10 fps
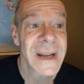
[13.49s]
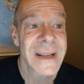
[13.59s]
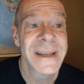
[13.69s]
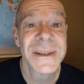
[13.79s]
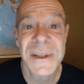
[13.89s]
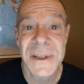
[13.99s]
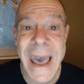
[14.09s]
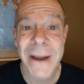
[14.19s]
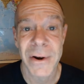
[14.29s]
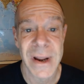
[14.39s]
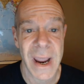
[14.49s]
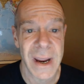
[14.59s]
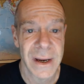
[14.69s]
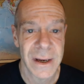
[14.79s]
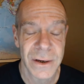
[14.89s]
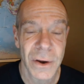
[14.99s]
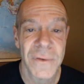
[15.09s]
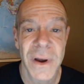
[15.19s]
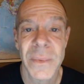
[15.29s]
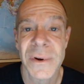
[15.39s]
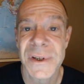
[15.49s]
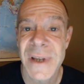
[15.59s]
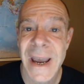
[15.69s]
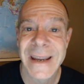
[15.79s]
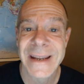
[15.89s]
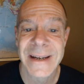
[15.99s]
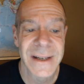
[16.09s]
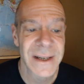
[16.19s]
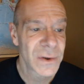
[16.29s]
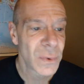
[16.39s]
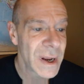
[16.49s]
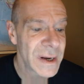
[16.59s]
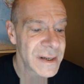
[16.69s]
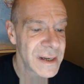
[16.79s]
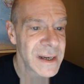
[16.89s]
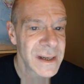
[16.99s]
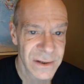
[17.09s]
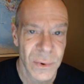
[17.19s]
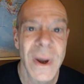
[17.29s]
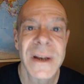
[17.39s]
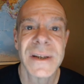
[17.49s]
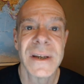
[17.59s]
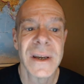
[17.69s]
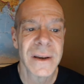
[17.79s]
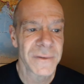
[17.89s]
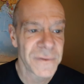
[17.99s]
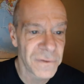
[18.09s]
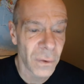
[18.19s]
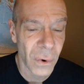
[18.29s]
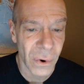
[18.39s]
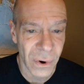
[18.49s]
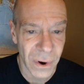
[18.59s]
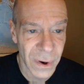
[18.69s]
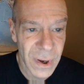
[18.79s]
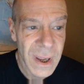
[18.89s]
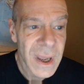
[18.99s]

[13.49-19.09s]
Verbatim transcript: It is Saturday, November 2nd, 2024.